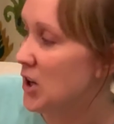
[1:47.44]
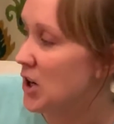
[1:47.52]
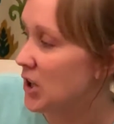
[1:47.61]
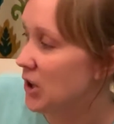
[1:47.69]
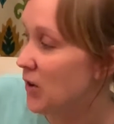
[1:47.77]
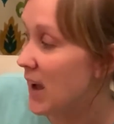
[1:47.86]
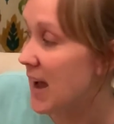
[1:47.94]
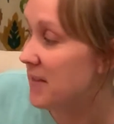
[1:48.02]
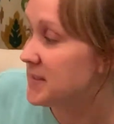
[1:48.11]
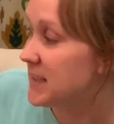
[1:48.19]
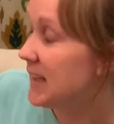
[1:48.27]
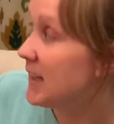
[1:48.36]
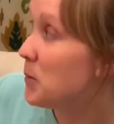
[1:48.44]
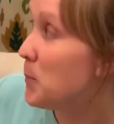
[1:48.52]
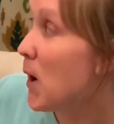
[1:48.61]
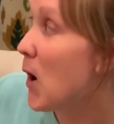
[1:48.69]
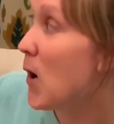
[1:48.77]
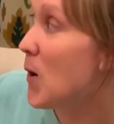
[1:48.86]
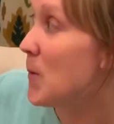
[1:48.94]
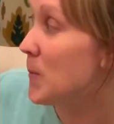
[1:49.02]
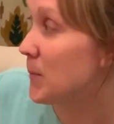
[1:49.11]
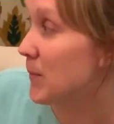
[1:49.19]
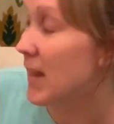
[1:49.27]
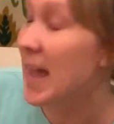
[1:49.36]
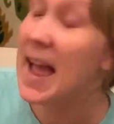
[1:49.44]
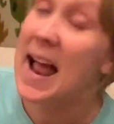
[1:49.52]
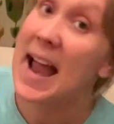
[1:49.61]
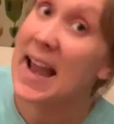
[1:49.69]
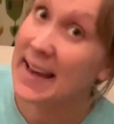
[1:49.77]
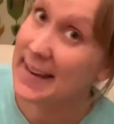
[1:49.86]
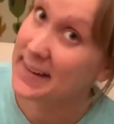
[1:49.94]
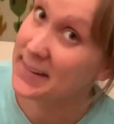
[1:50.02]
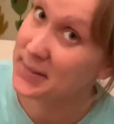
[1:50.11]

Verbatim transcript: You'll have to get a ball and a